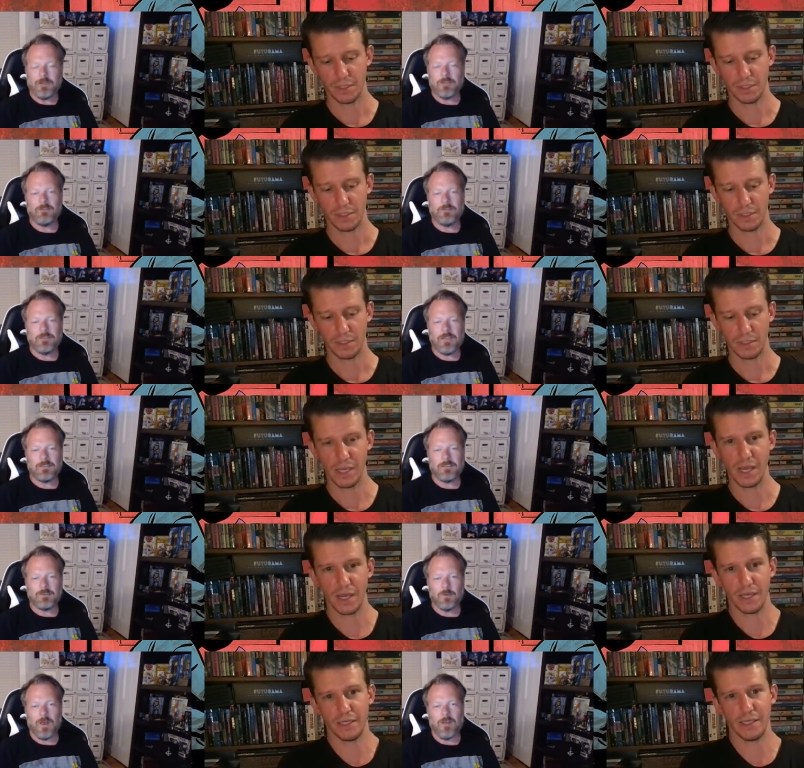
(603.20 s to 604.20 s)
Speaker 1: he resents
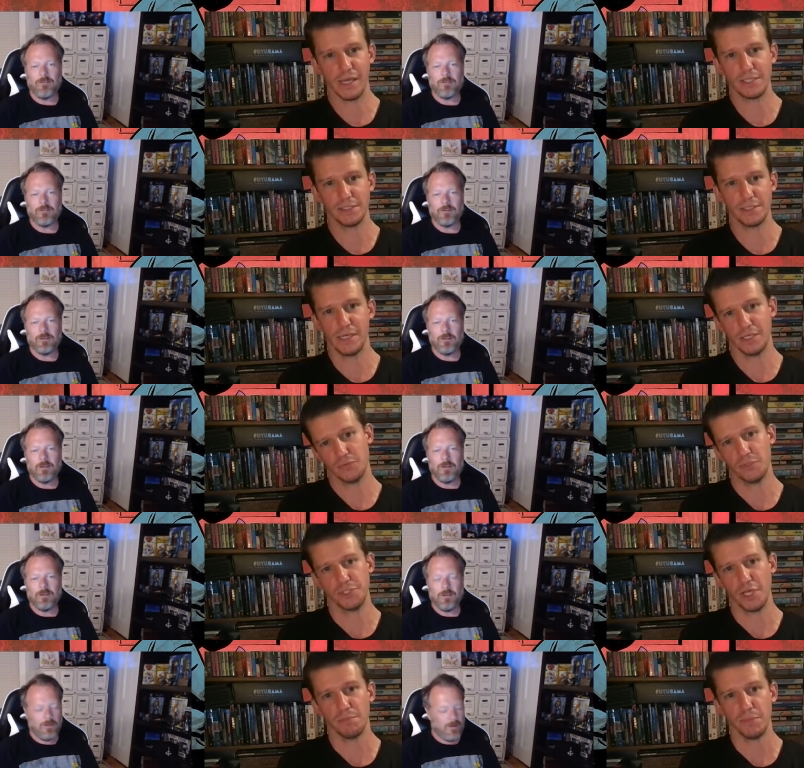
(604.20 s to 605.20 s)
his wife he has, he has
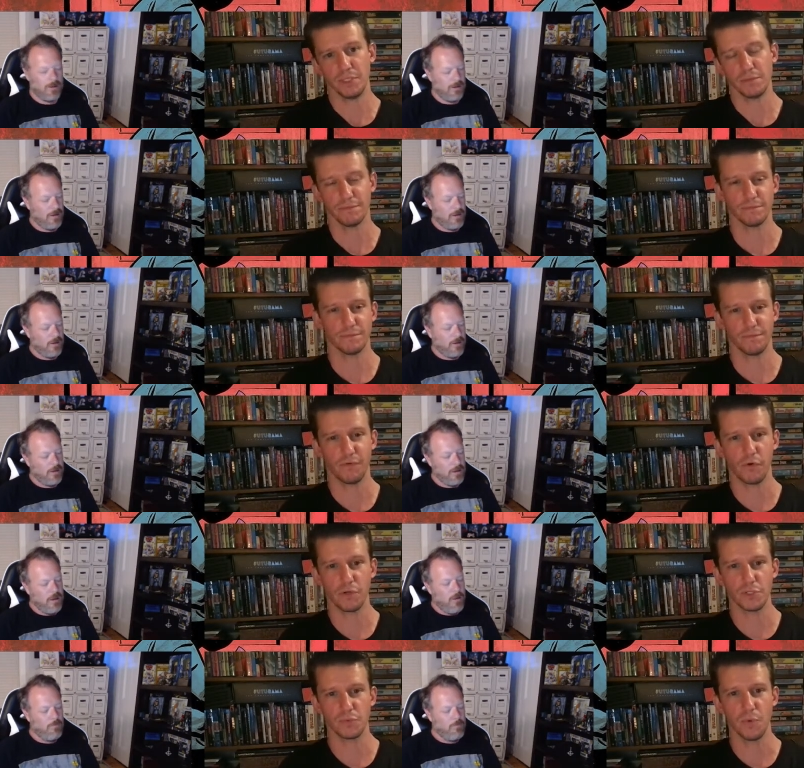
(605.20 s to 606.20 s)
resentment
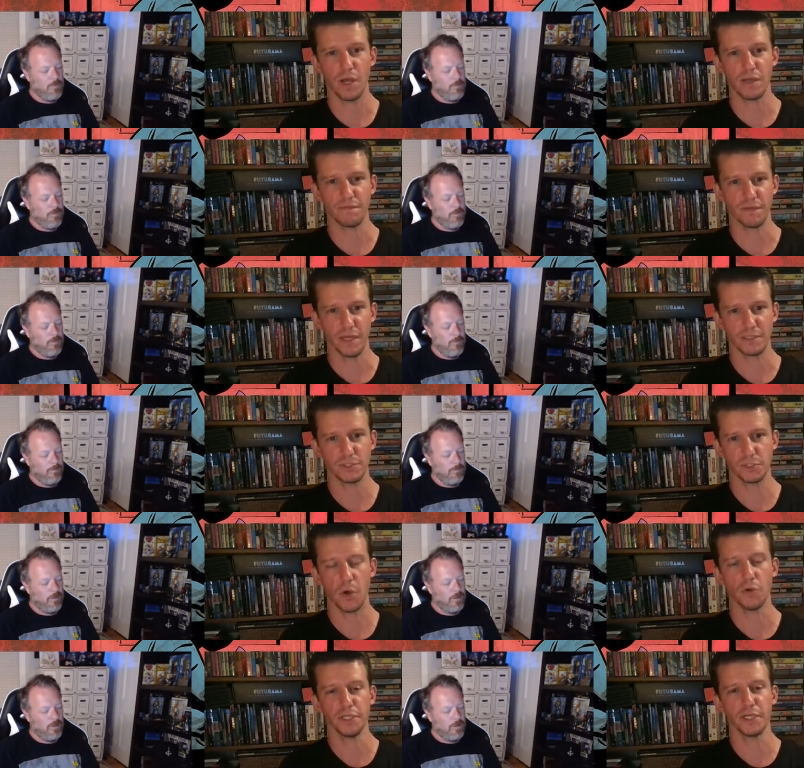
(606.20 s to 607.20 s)
for his wife like
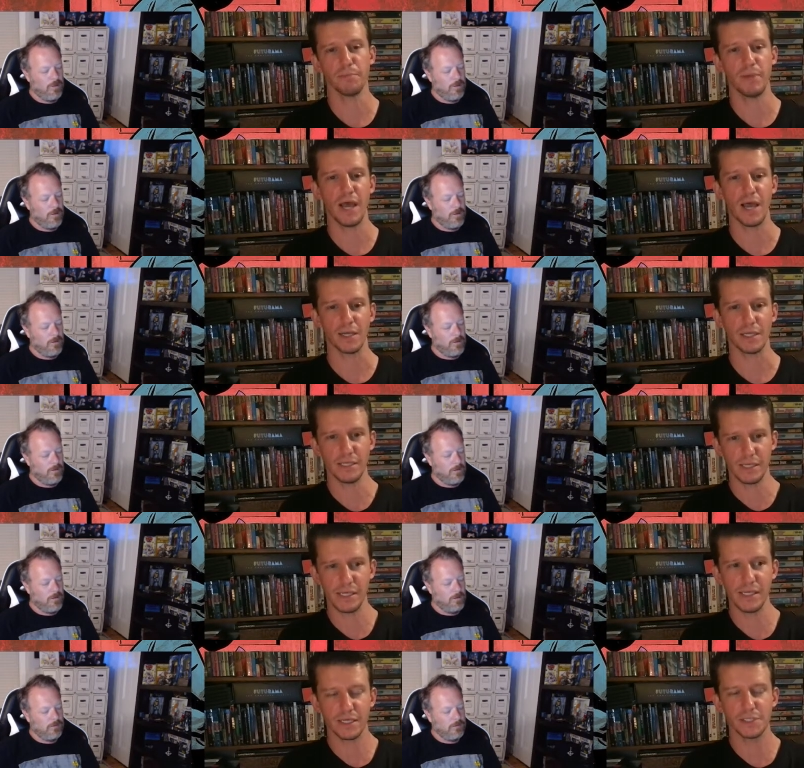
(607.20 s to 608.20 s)
just holding him back he,
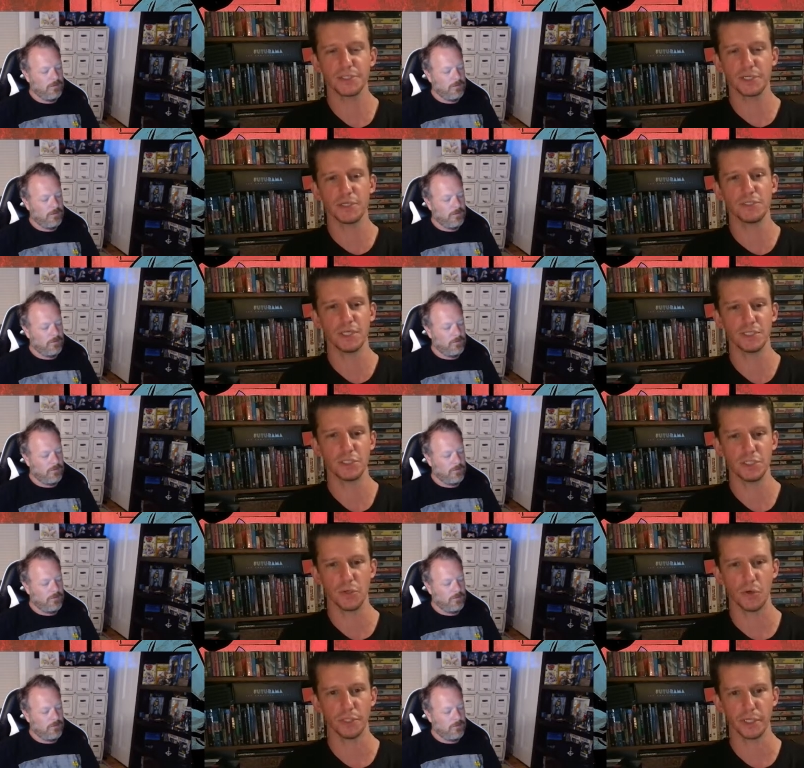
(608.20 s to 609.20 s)
he considers that
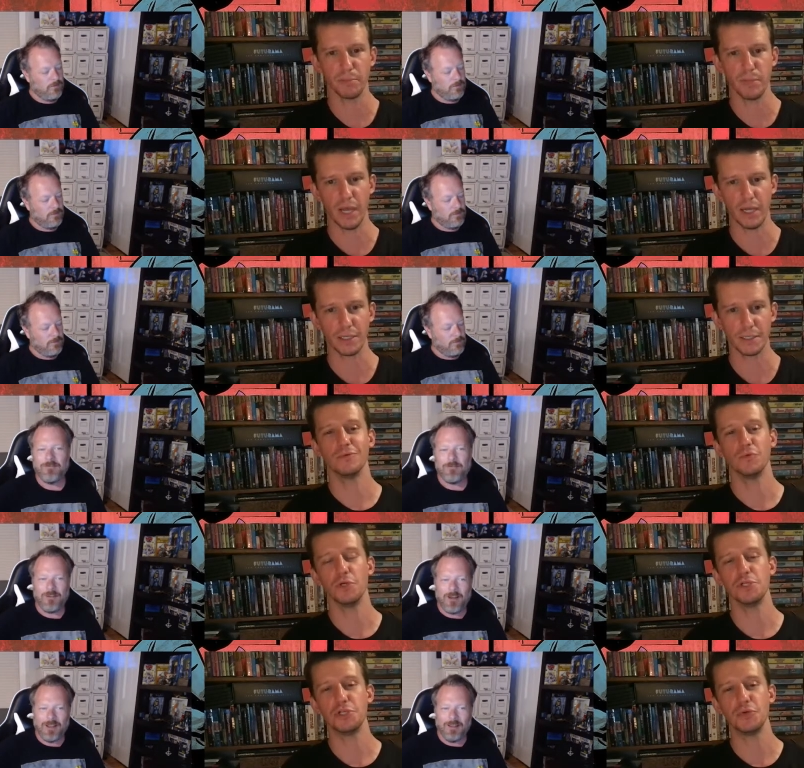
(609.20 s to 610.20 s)
she's holding him back
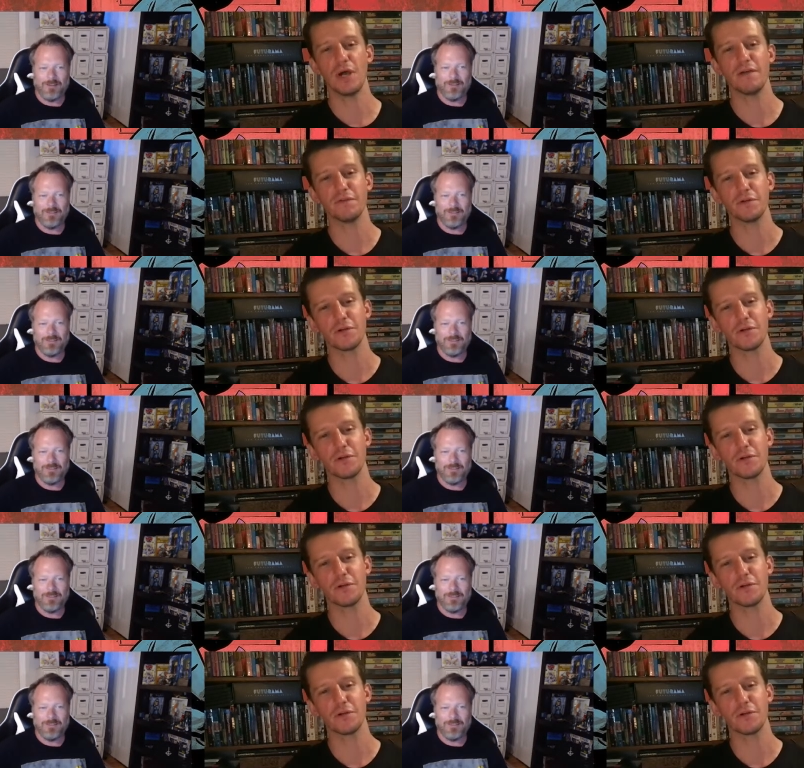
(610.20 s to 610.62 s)
would you ever